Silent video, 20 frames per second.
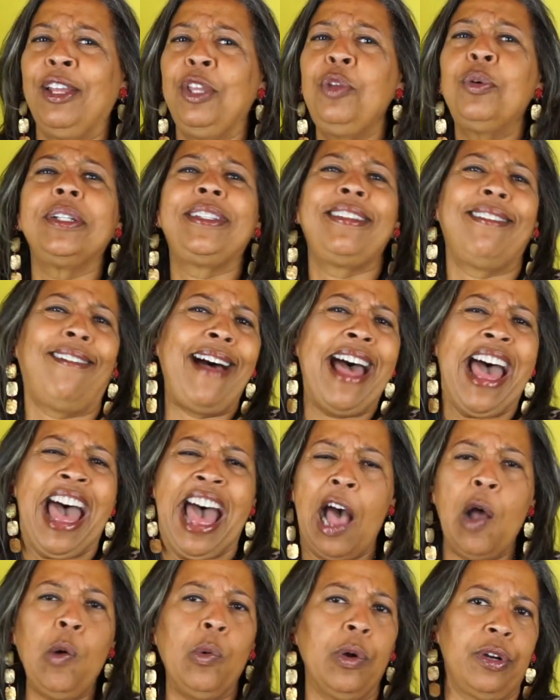you could tell,
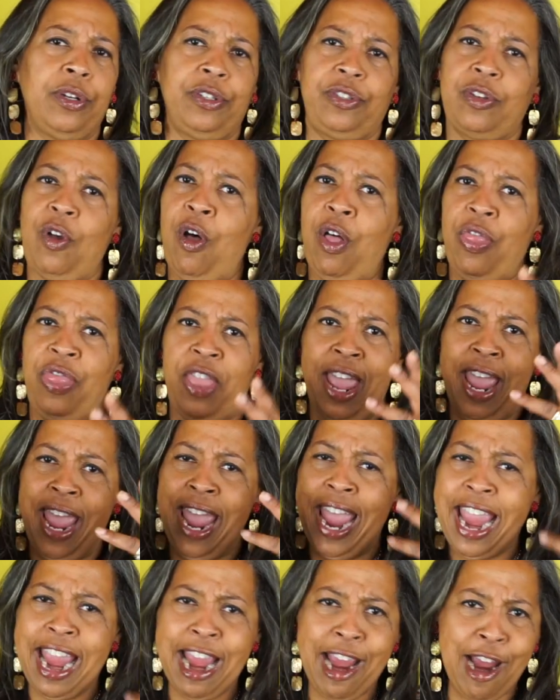hours on the
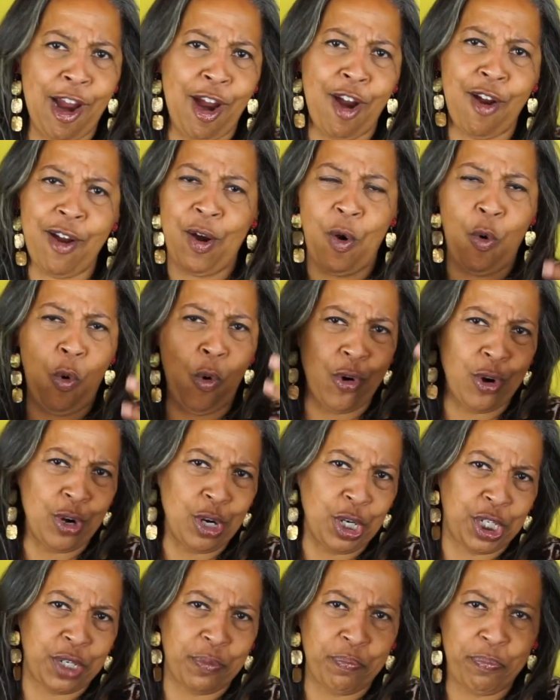hair,
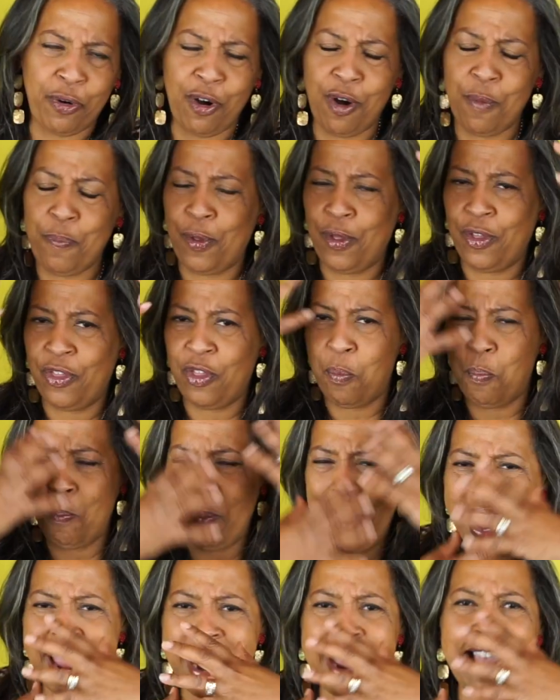orange and purple, and the
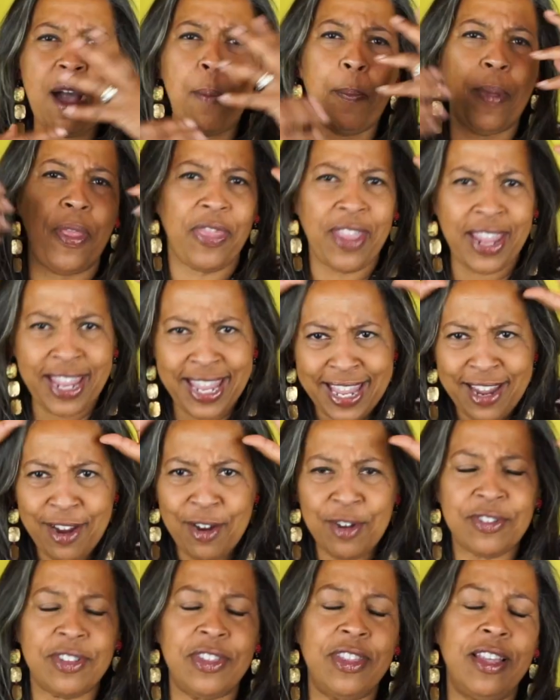makeup and the
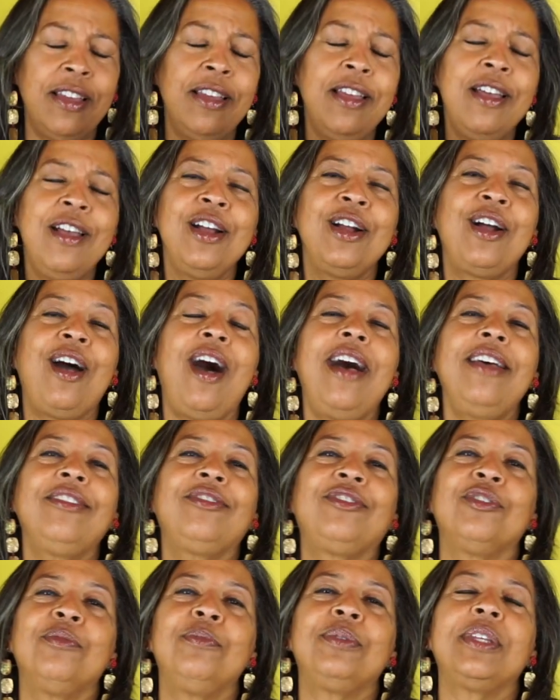ears and the
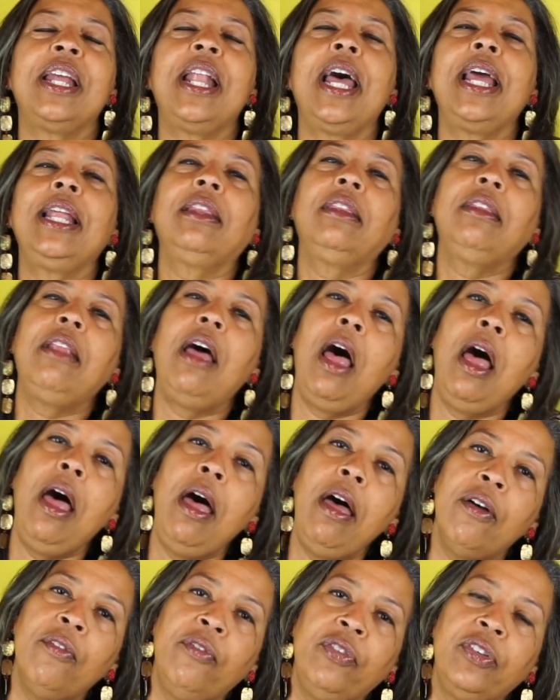costumes. And I
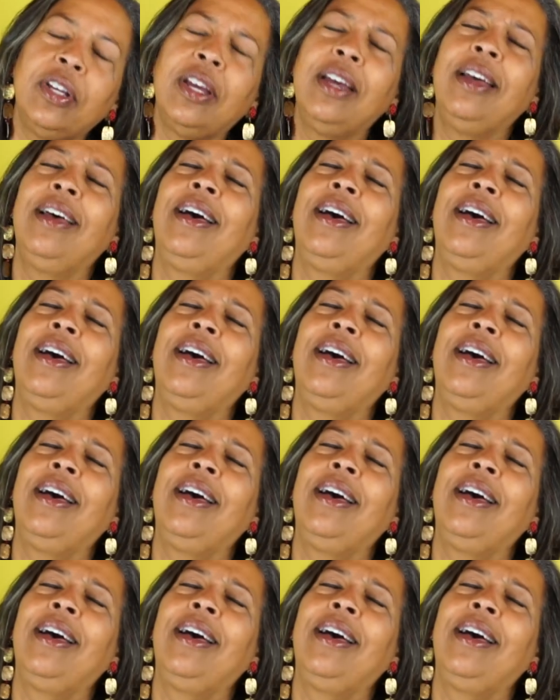loved